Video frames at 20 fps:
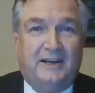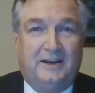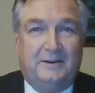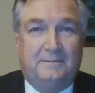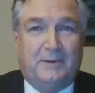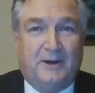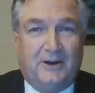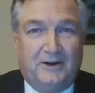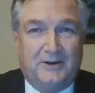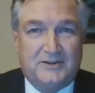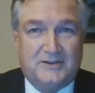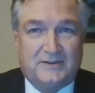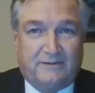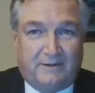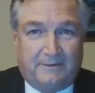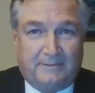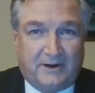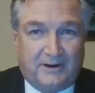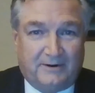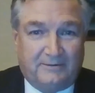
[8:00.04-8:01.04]
unopposed
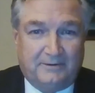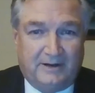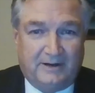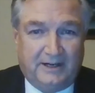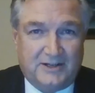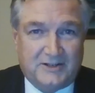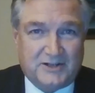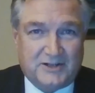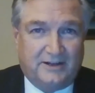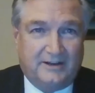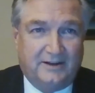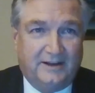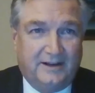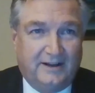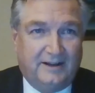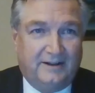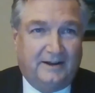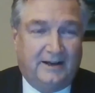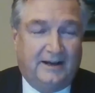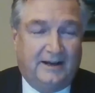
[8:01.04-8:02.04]
from our region.
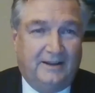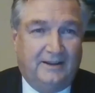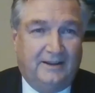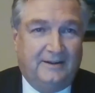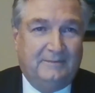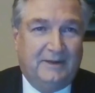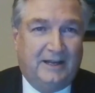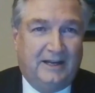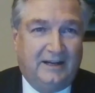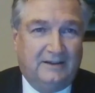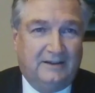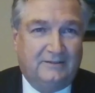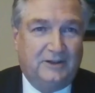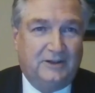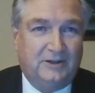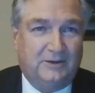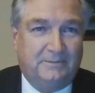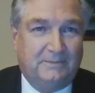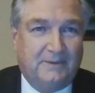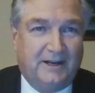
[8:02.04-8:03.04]
Uh, the many of
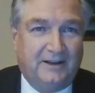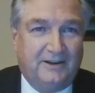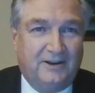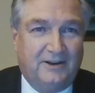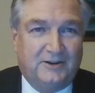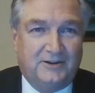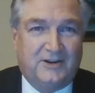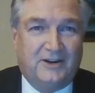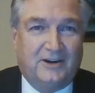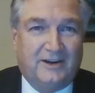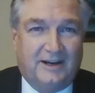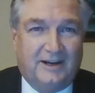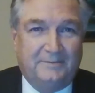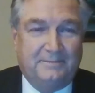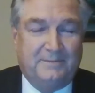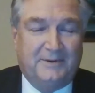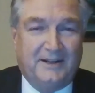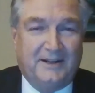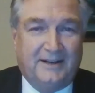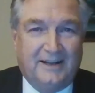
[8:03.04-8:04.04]
you might know
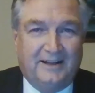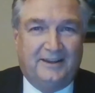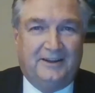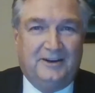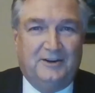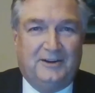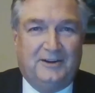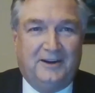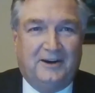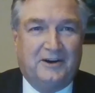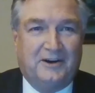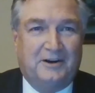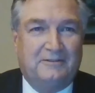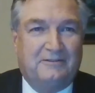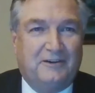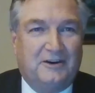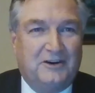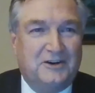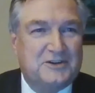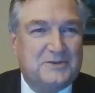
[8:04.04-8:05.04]
Don, but you younger
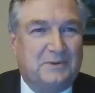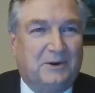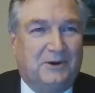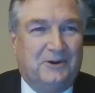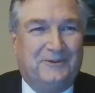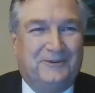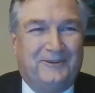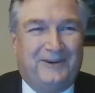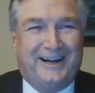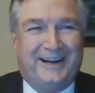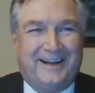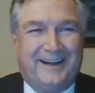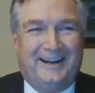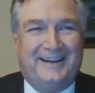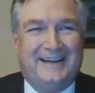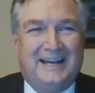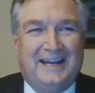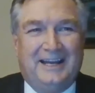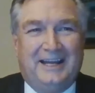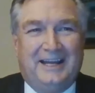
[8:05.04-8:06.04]
folks won't
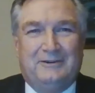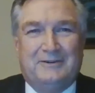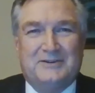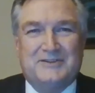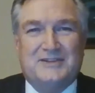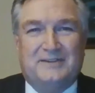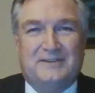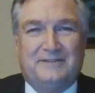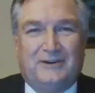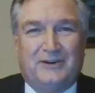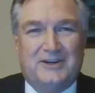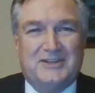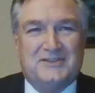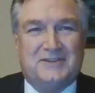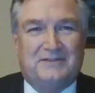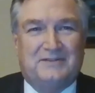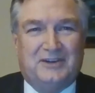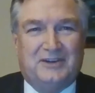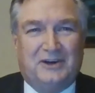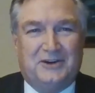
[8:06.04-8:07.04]
recognize. He was the voice
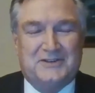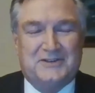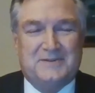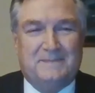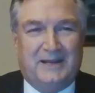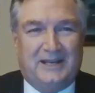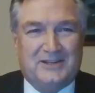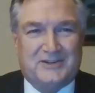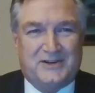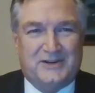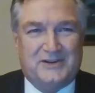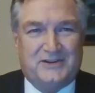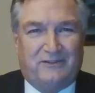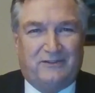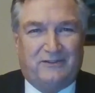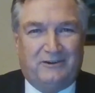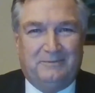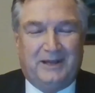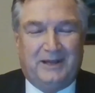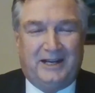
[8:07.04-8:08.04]
of Toastmasters
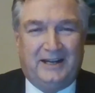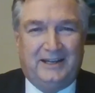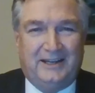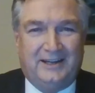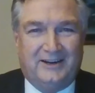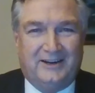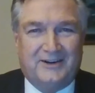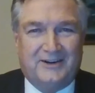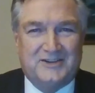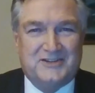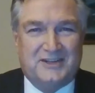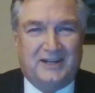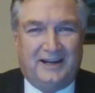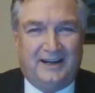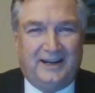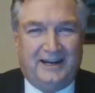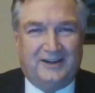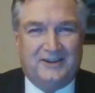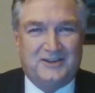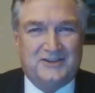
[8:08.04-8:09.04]
for many years and
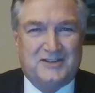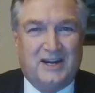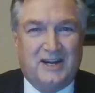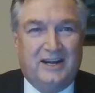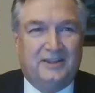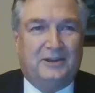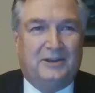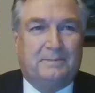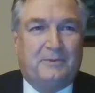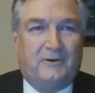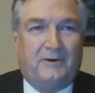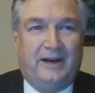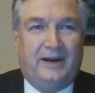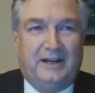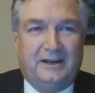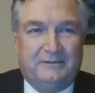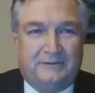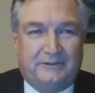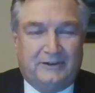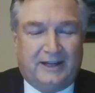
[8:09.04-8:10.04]
announced the
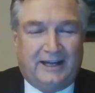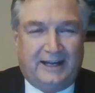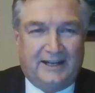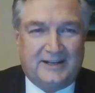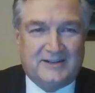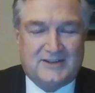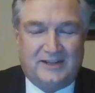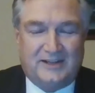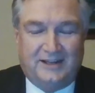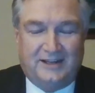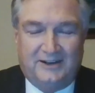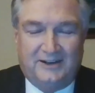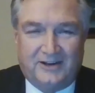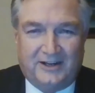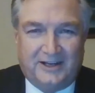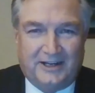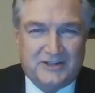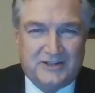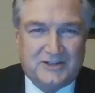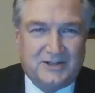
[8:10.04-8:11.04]
parade of flags and the
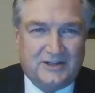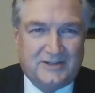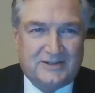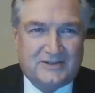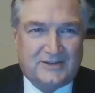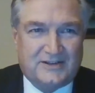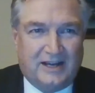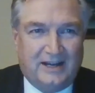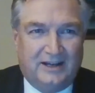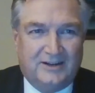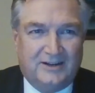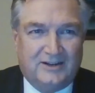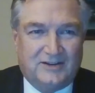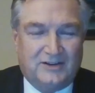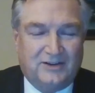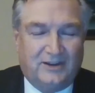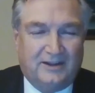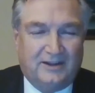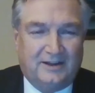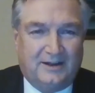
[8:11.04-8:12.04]
introductions
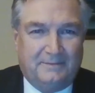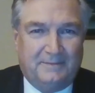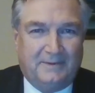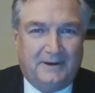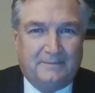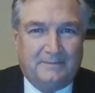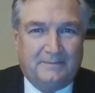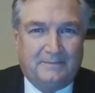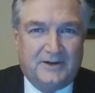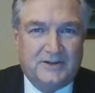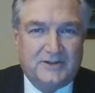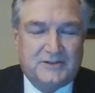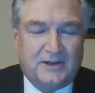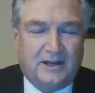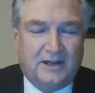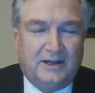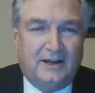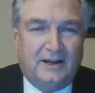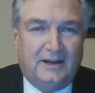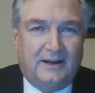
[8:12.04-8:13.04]
to the members.
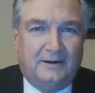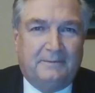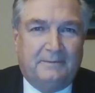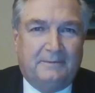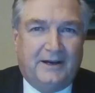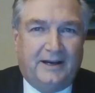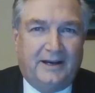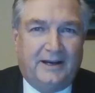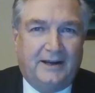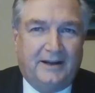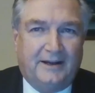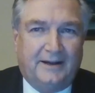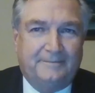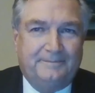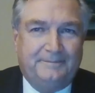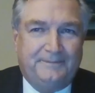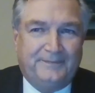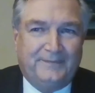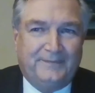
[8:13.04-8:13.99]
But uh,